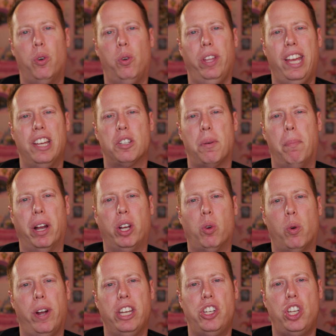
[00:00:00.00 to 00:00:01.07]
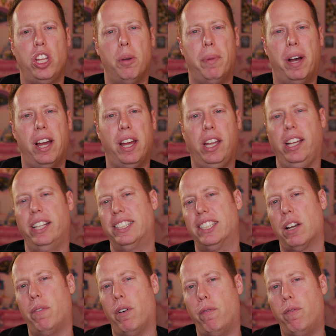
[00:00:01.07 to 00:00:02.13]
it only has a micro HDMI
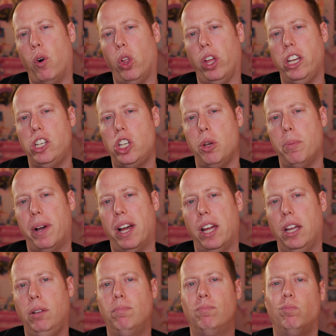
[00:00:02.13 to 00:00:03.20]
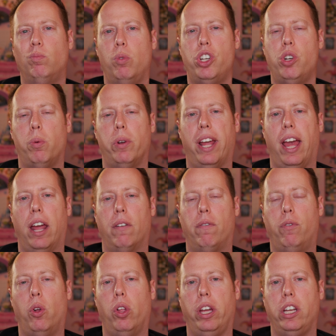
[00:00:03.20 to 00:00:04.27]
instead of a full HDMI. Wish it would have had a
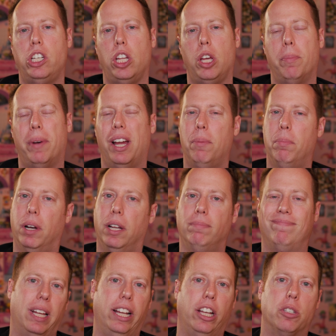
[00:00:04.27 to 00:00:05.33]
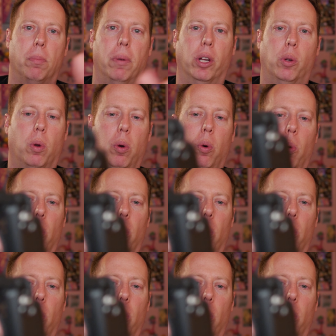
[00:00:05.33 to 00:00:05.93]
full HDMI, but I guess micro will